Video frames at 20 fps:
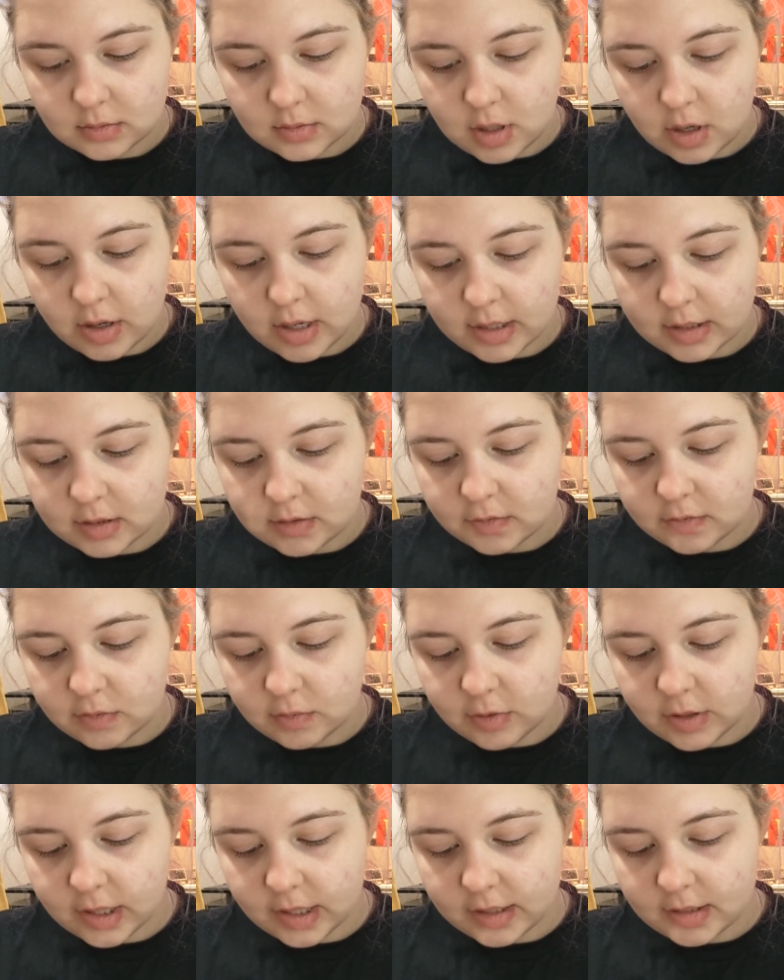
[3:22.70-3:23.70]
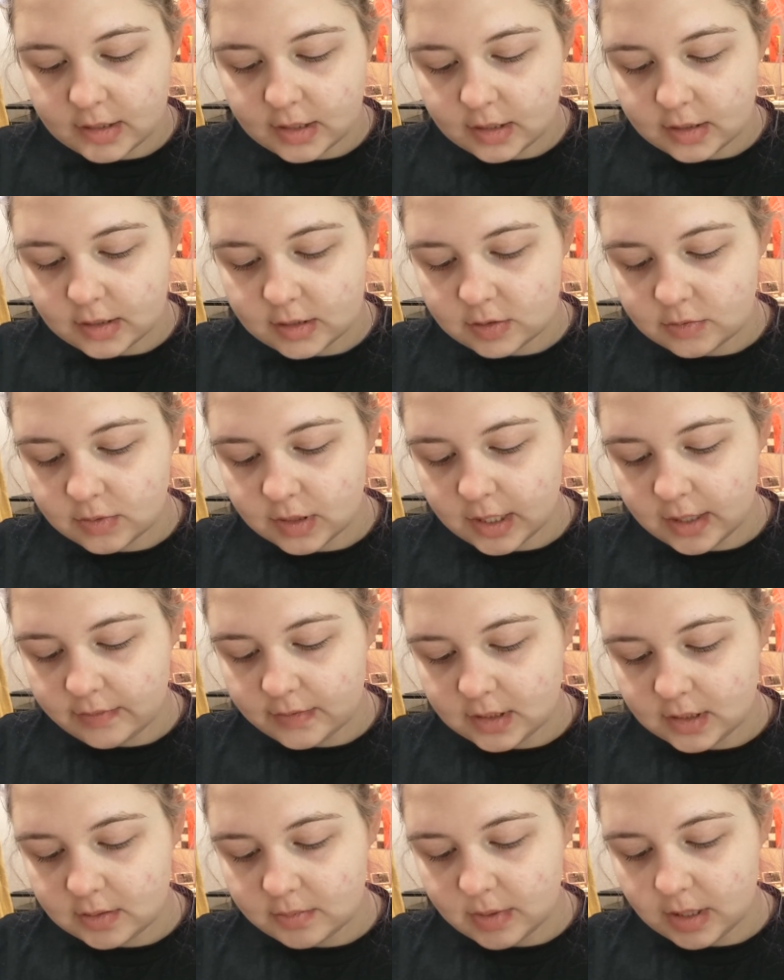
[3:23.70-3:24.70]
Okay, so from what I can tell, it doesn't really have a
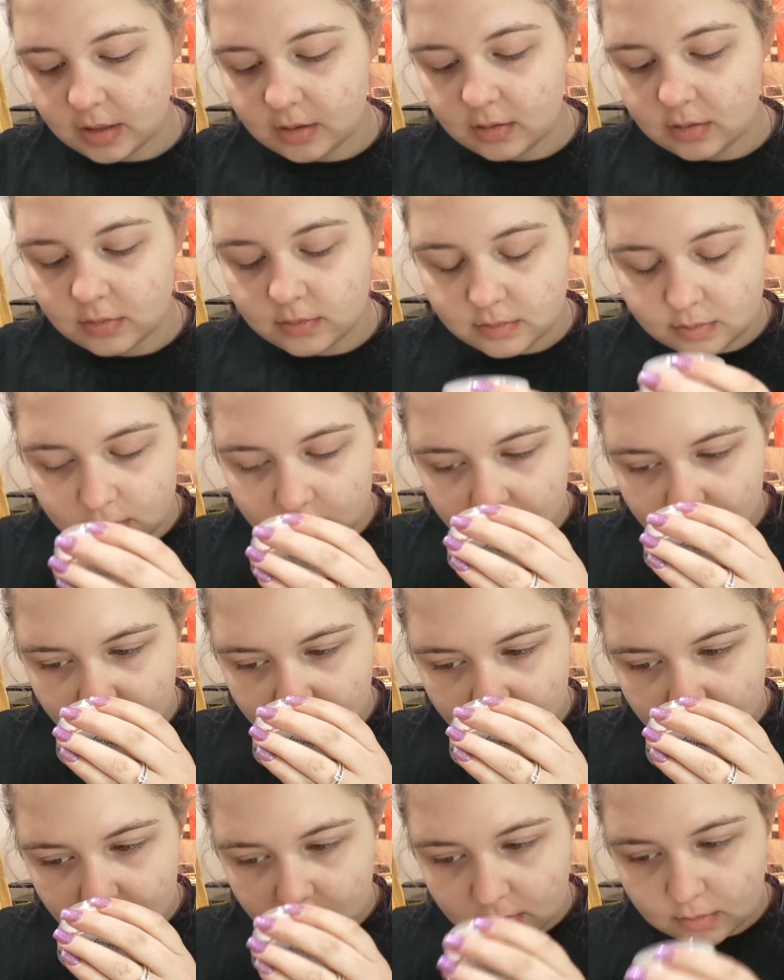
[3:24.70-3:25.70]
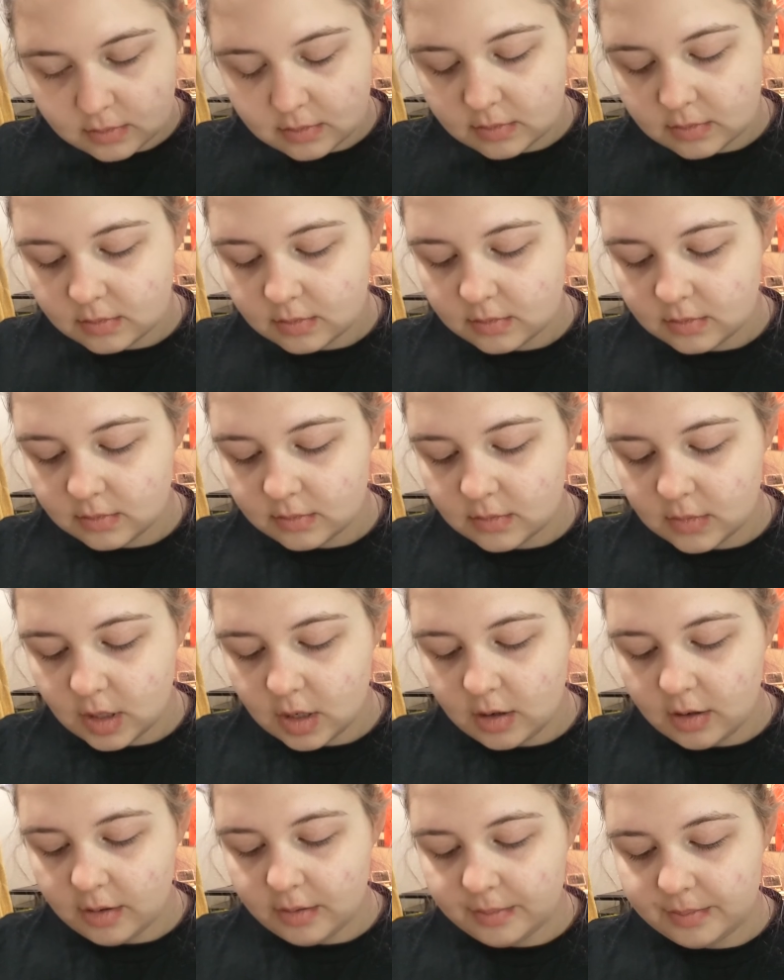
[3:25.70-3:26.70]
smell.
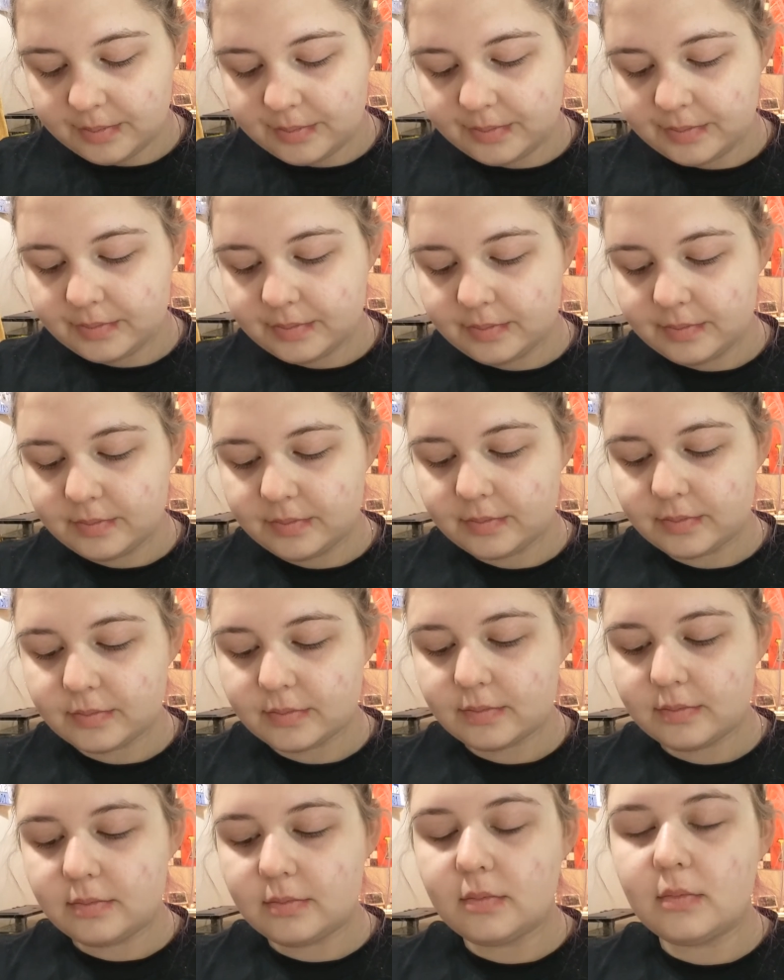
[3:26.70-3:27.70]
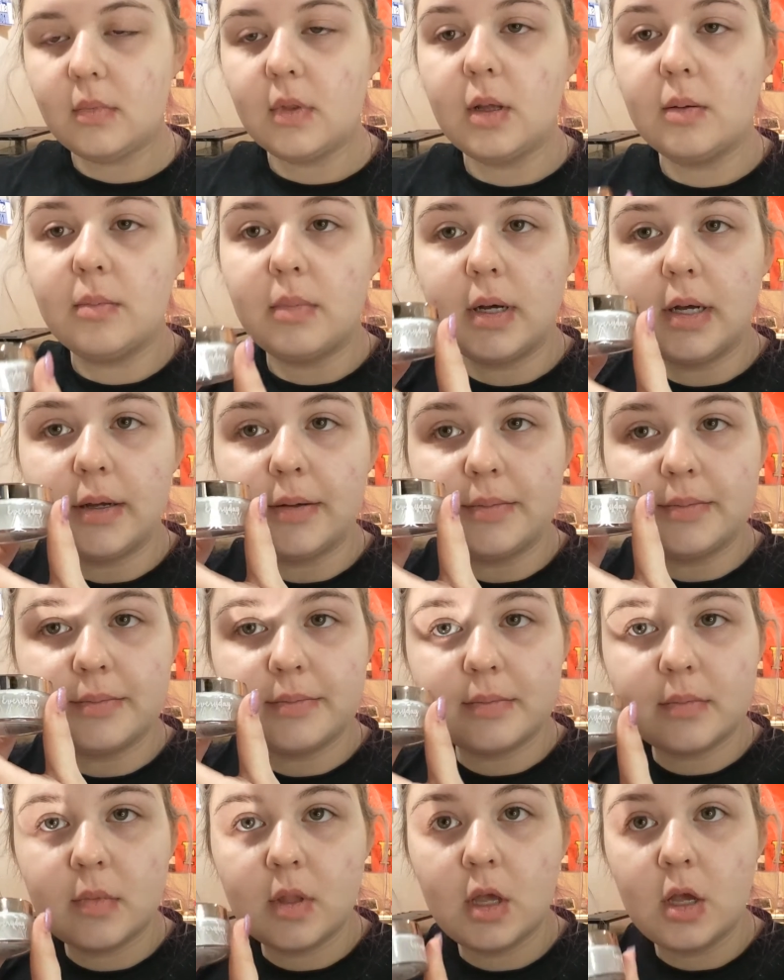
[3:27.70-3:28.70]
But,
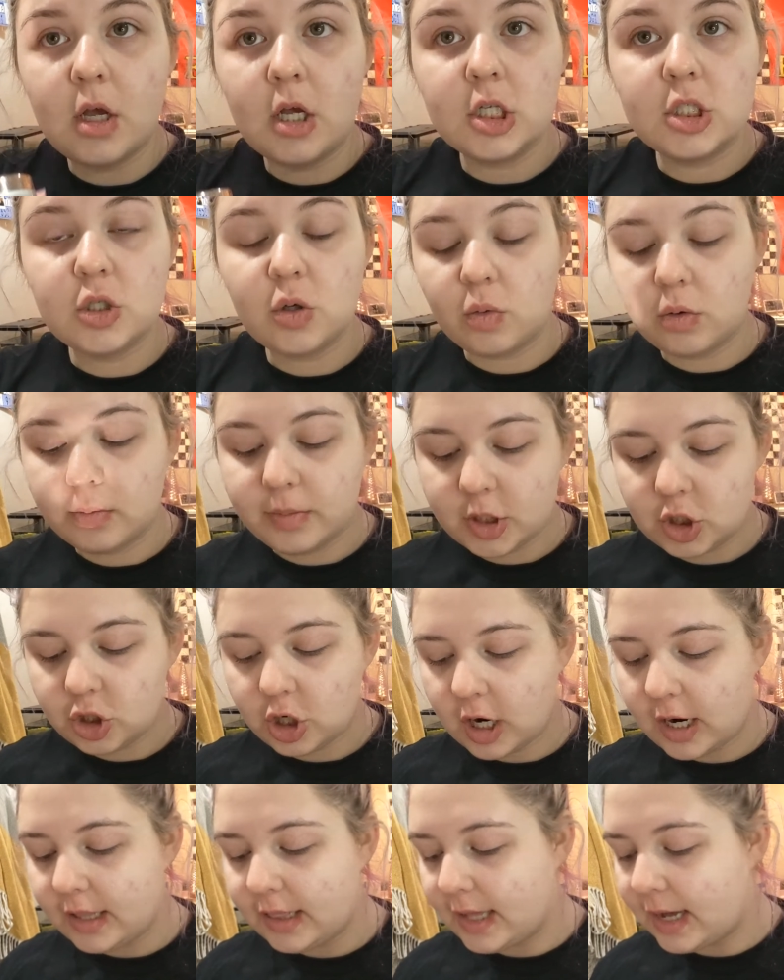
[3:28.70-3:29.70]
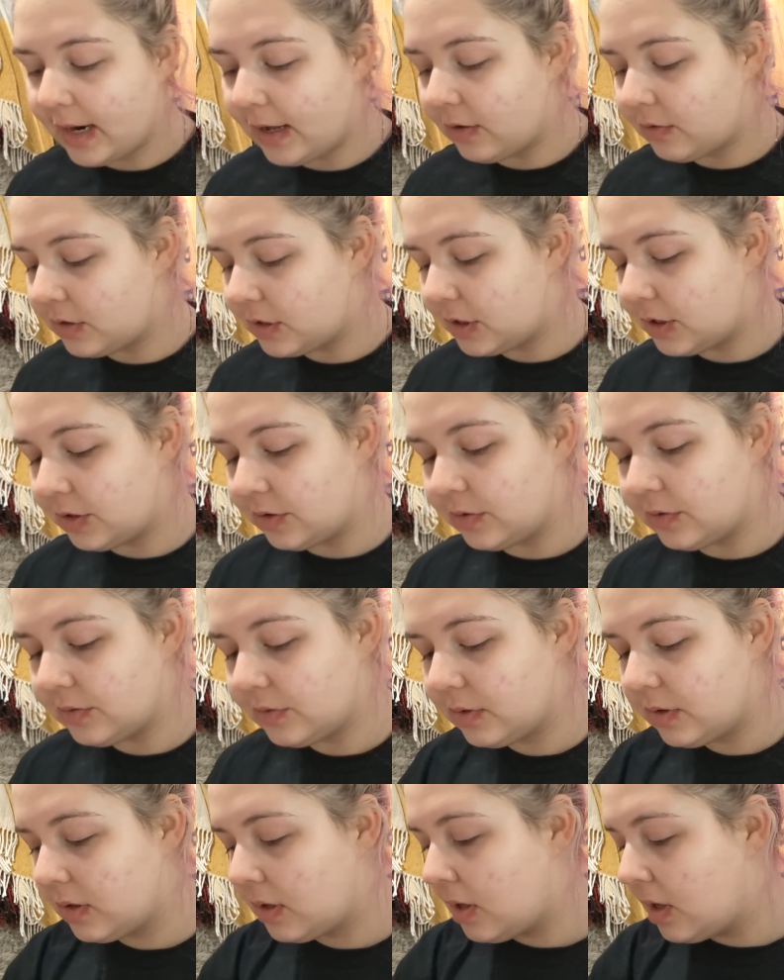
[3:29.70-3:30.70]
so we'll be trying that out too.
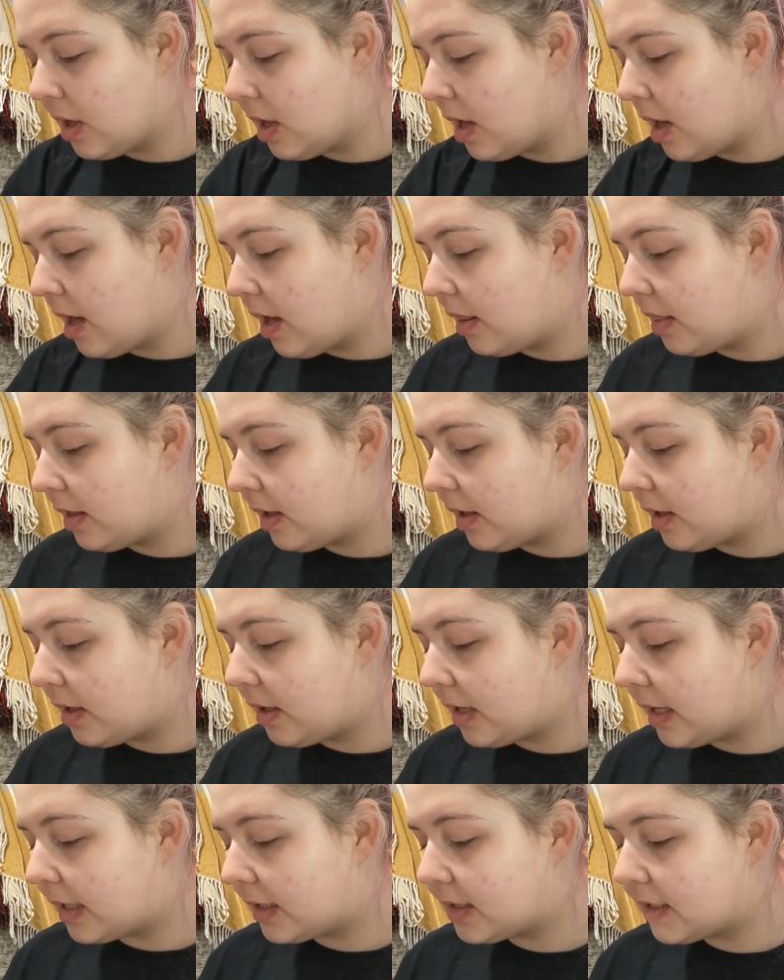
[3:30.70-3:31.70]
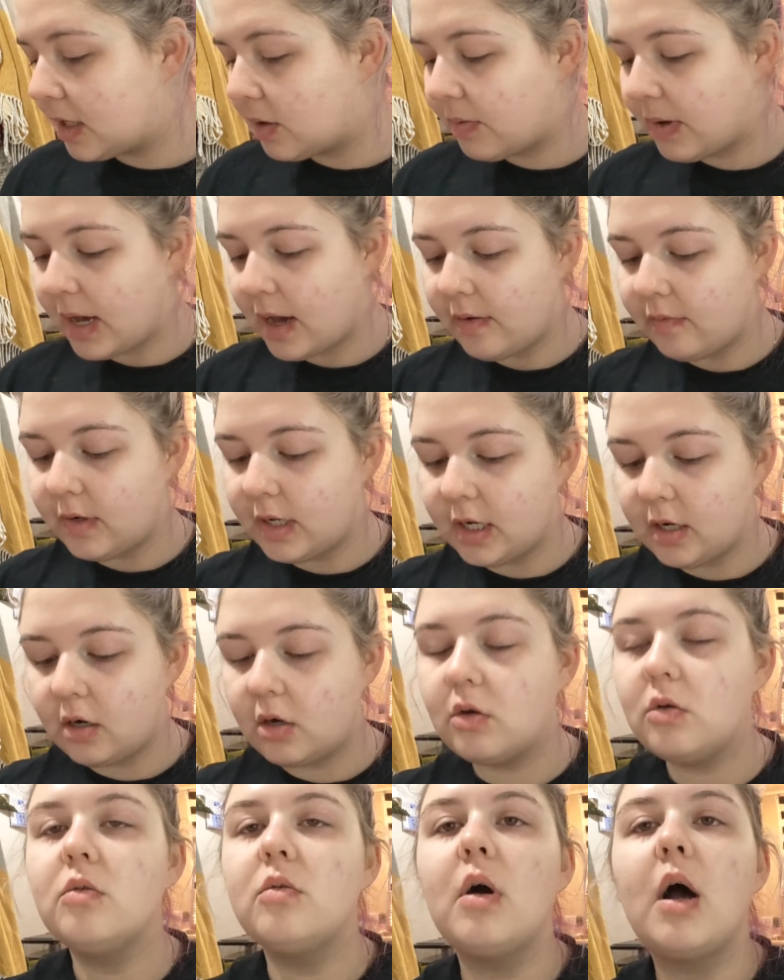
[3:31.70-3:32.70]
And then the next thing we have in here,
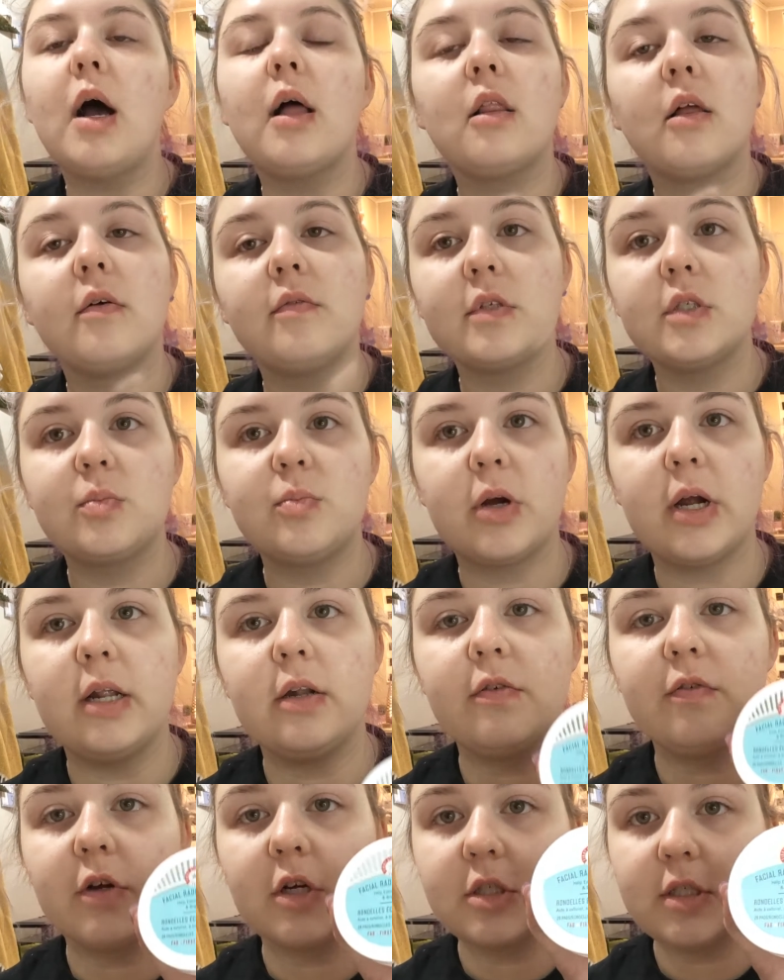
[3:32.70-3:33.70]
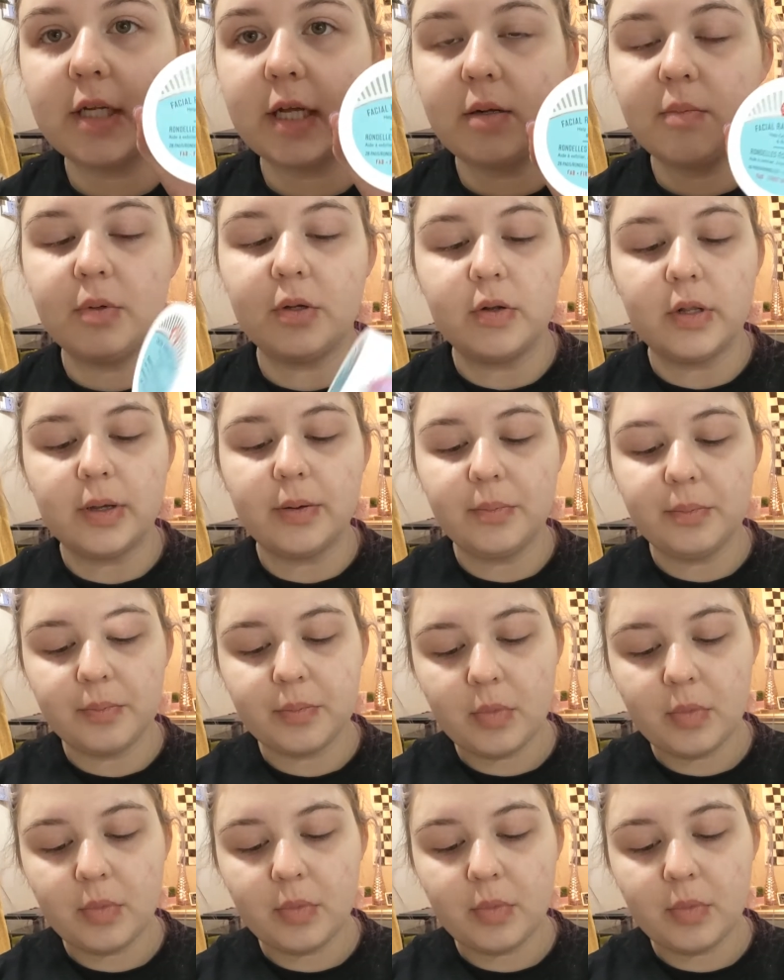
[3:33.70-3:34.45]
ooh, I love this brand, First Aid Beauty.